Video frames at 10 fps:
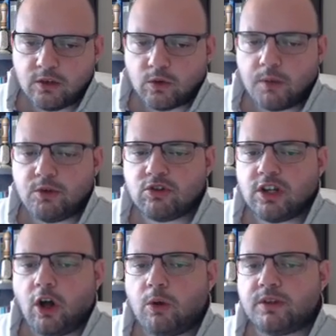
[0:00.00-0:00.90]
So I'm
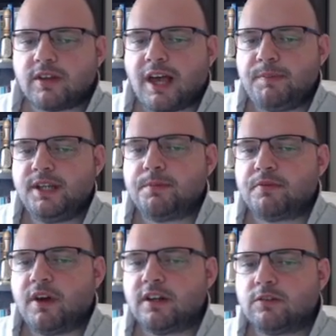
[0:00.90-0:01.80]
usually always happy to
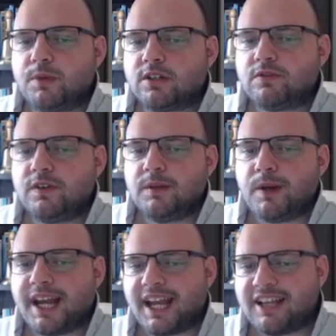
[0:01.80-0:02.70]
provide as much
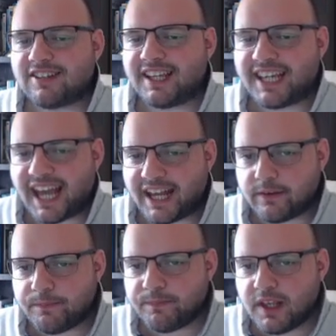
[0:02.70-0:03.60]
feedback as I
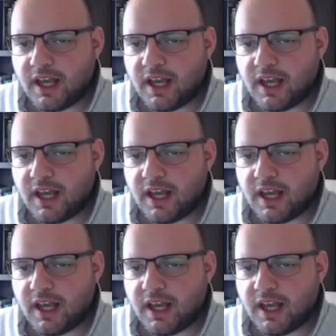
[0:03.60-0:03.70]
can,